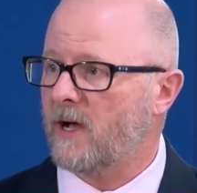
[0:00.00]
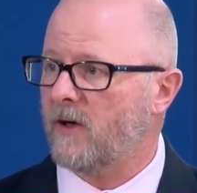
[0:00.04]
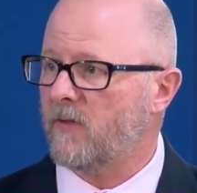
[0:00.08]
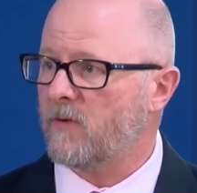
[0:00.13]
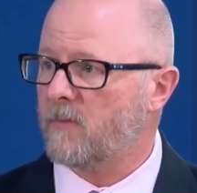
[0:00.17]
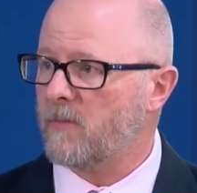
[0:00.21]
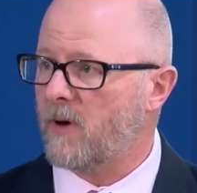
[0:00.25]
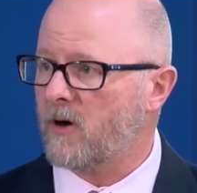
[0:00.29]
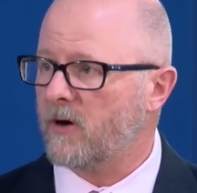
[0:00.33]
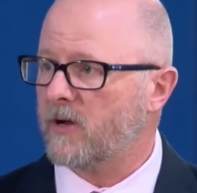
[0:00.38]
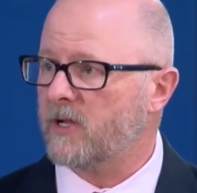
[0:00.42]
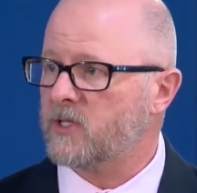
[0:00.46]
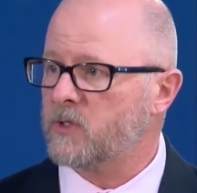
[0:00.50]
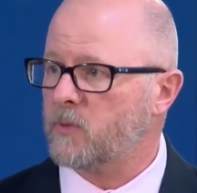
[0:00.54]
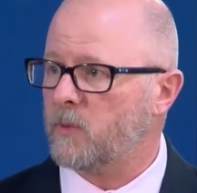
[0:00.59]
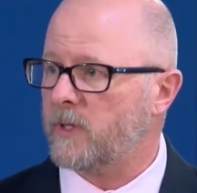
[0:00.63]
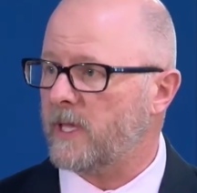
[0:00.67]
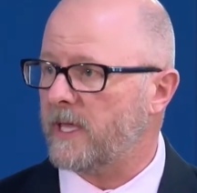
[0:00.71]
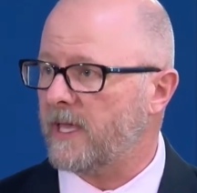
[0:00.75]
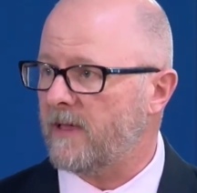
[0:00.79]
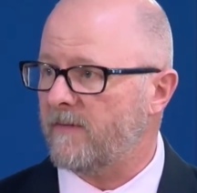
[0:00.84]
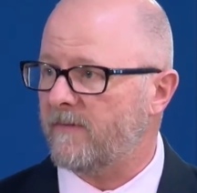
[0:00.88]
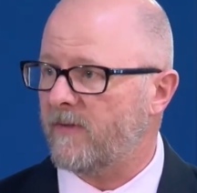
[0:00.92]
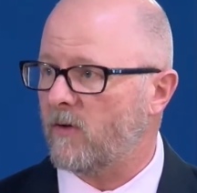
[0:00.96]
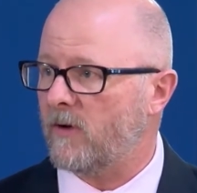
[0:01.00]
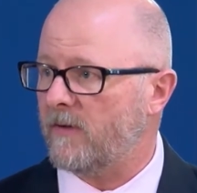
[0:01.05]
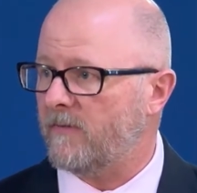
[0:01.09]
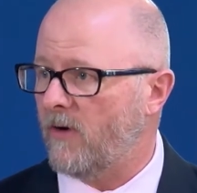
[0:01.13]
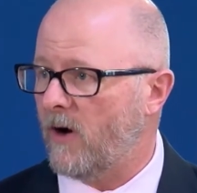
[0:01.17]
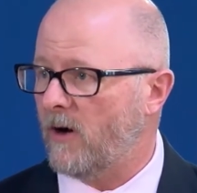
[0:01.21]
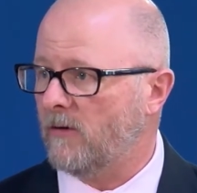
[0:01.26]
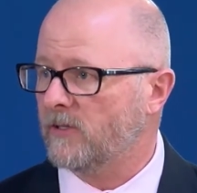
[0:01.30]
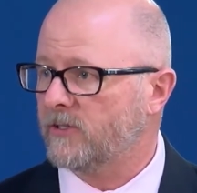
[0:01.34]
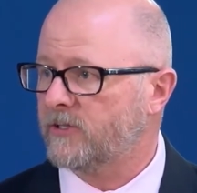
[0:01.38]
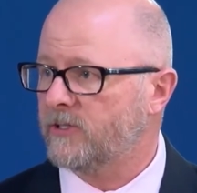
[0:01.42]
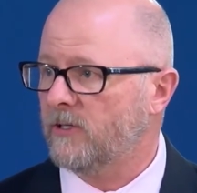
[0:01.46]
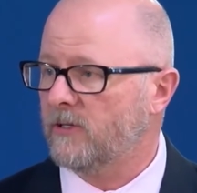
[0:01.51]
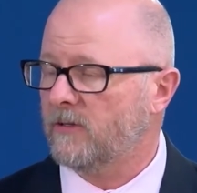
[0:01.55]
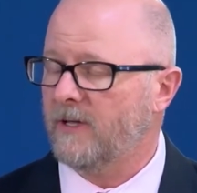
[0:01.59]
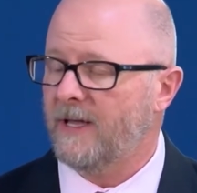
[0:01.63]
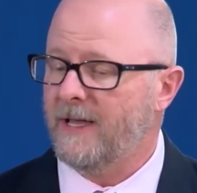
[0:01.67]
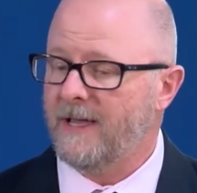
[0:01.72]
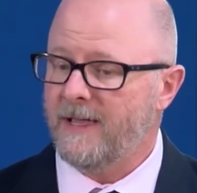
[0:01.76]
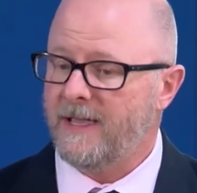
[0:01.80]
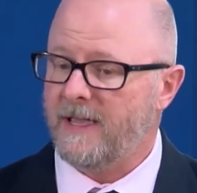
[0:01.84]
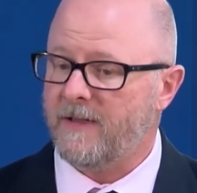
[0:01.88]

other markets when they get very volatile.